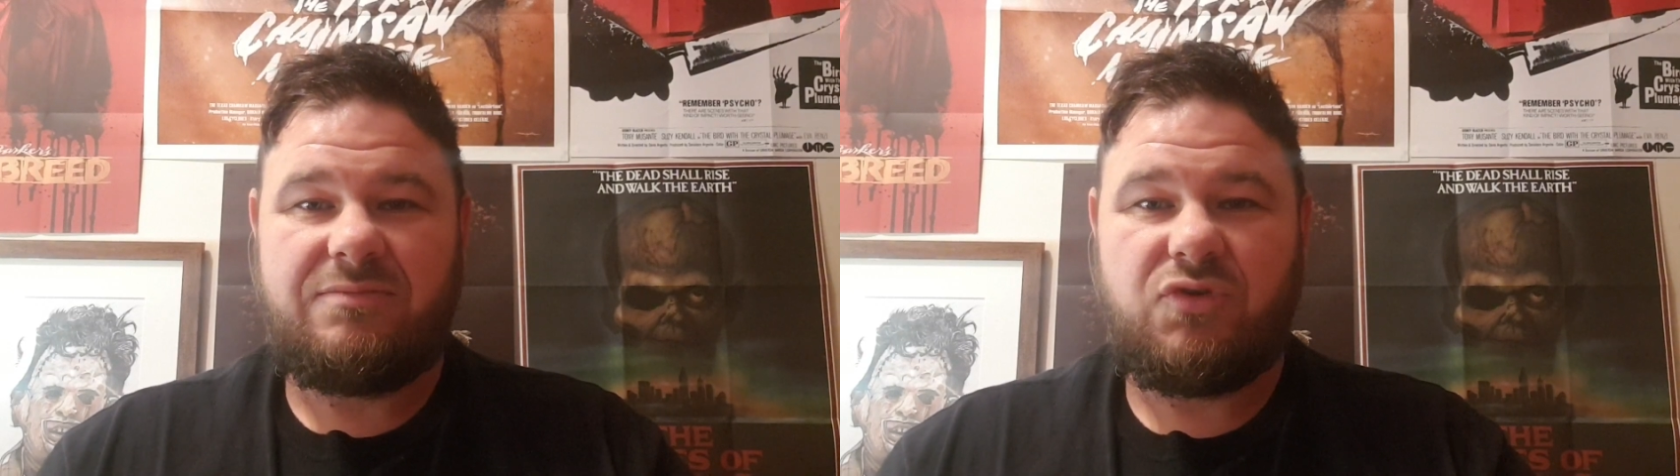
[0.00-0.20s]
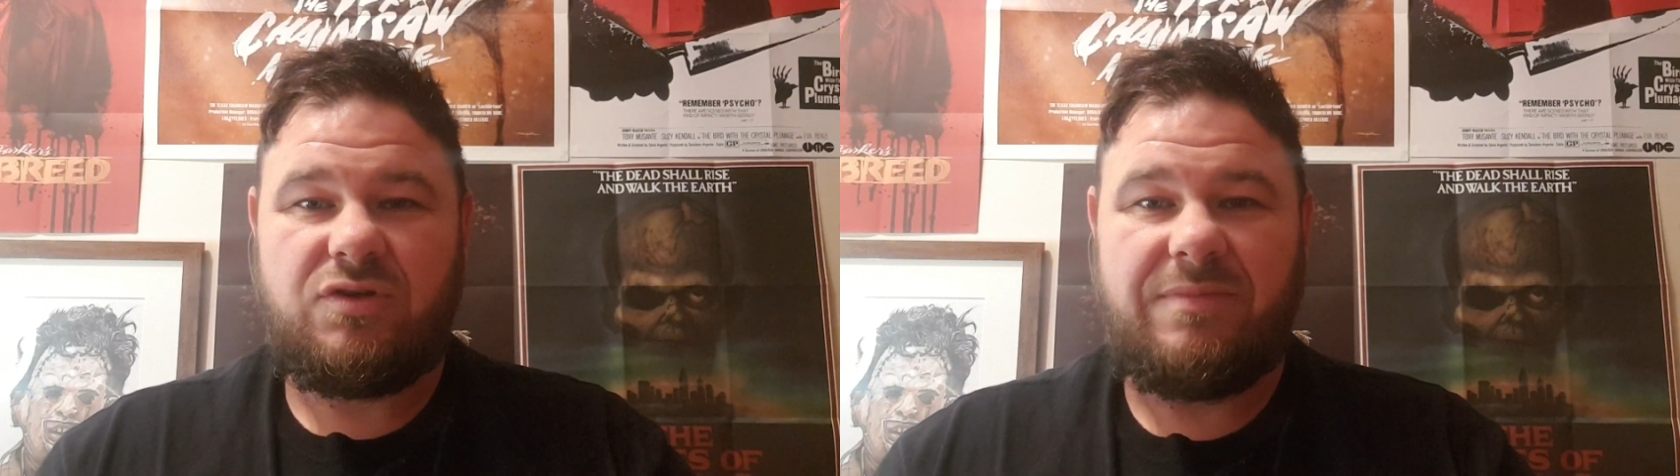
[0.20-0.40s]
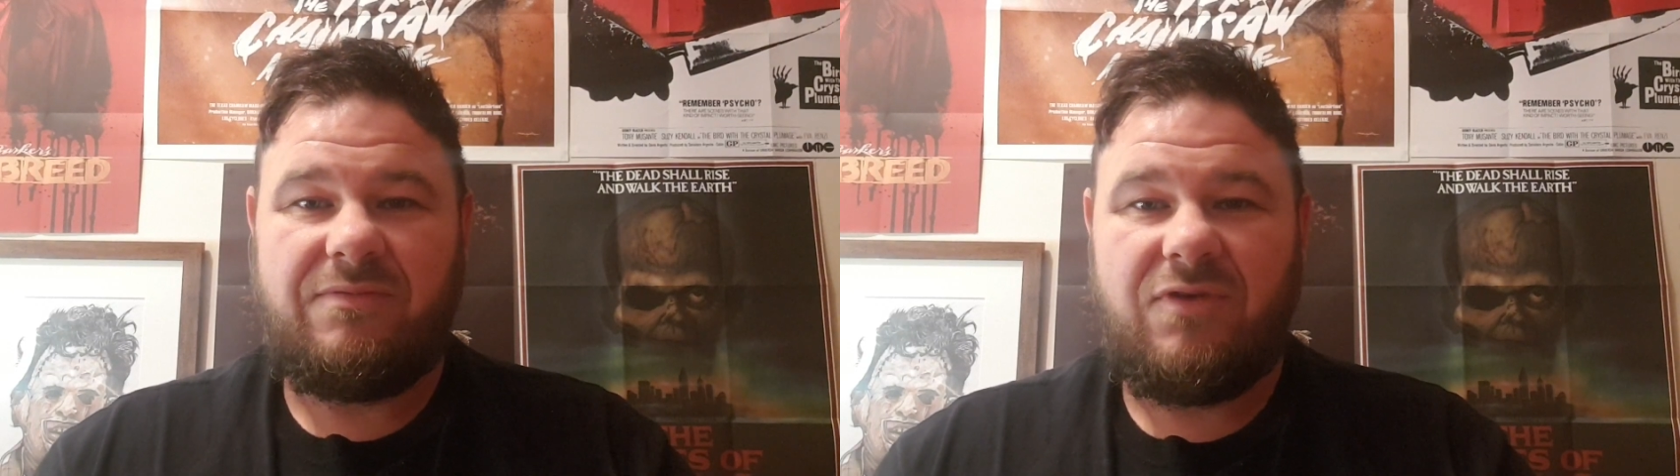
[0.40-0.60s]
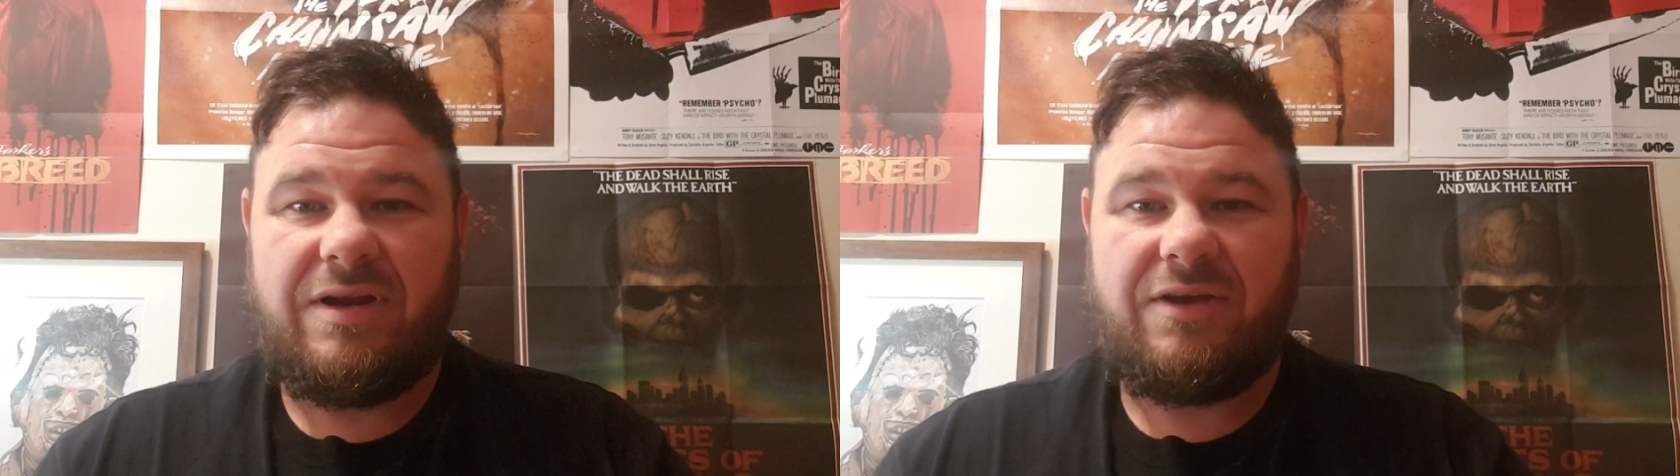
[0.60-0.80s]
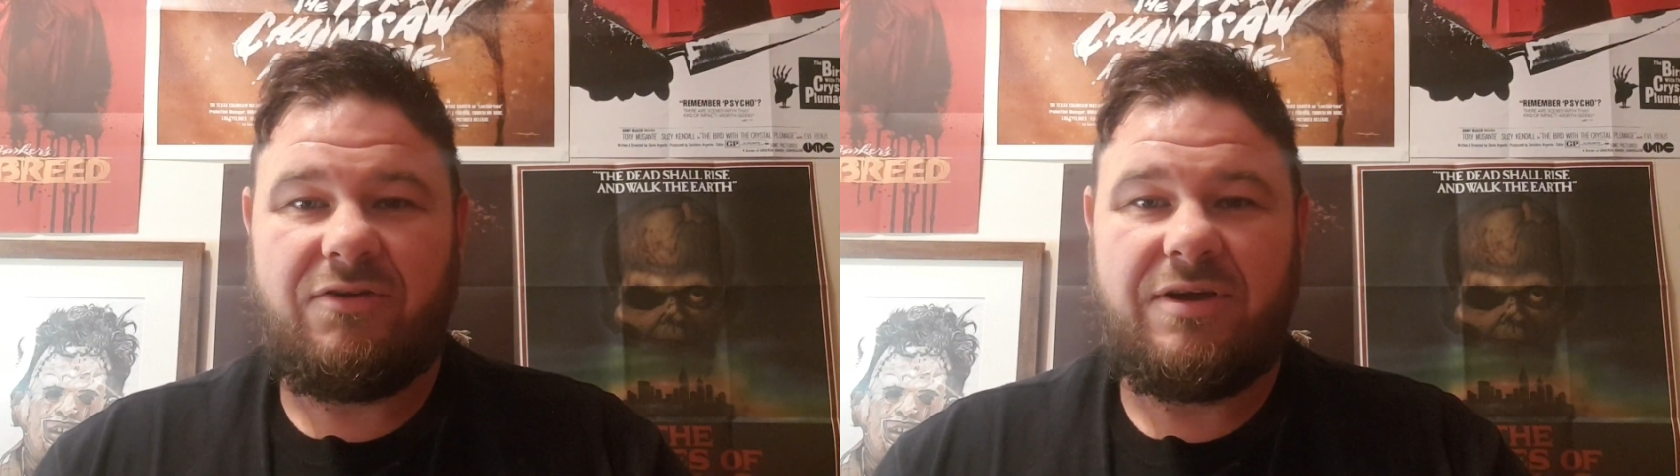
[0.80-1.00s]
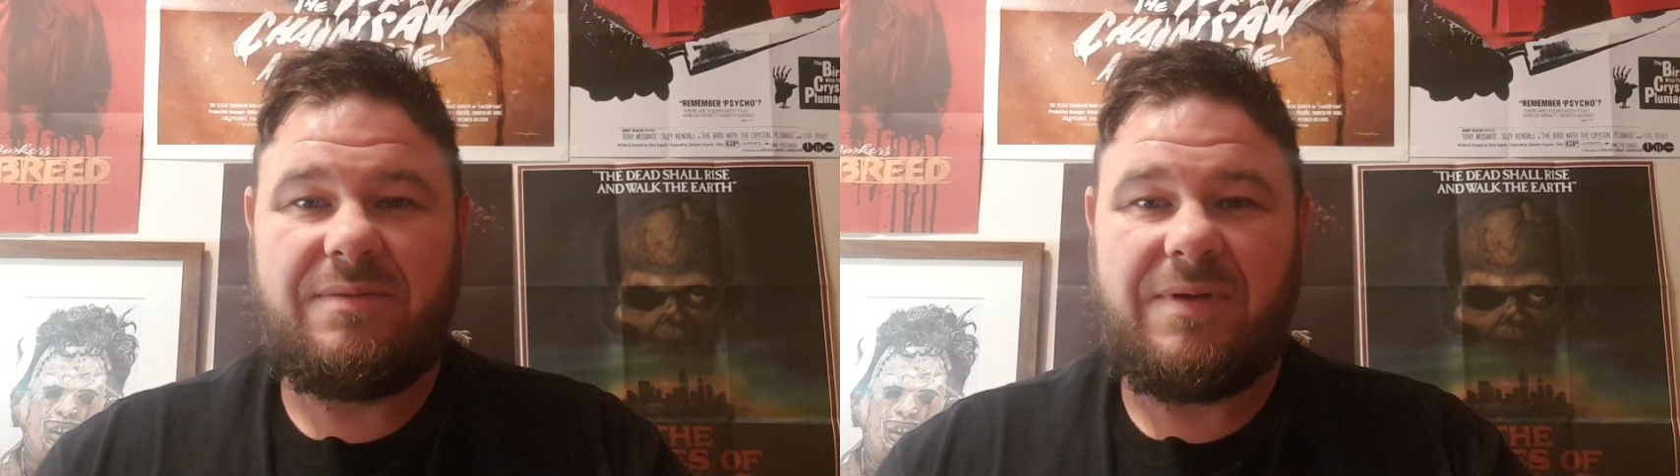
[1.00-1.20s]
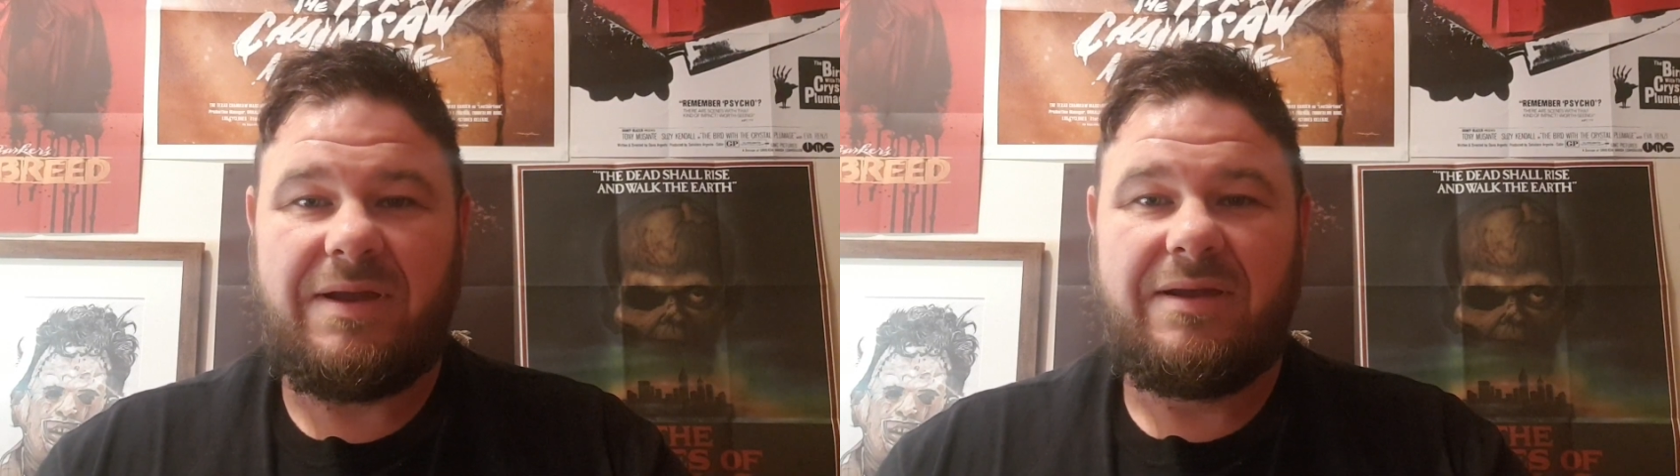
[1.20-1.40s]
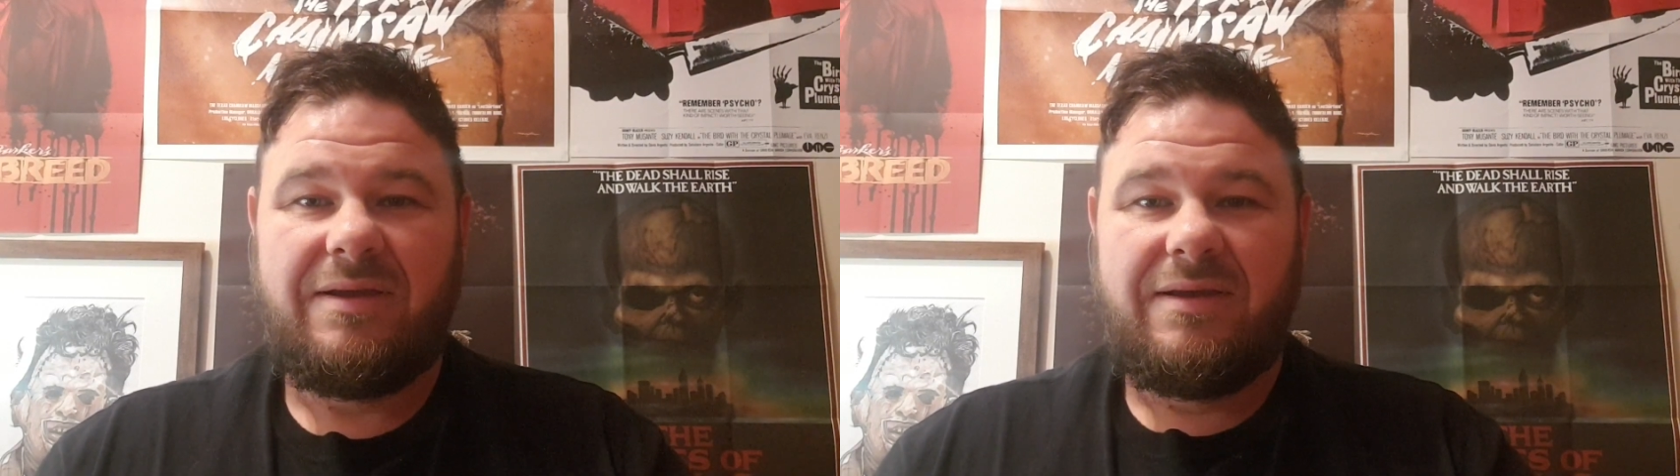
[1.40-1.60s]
it must have been really creepy,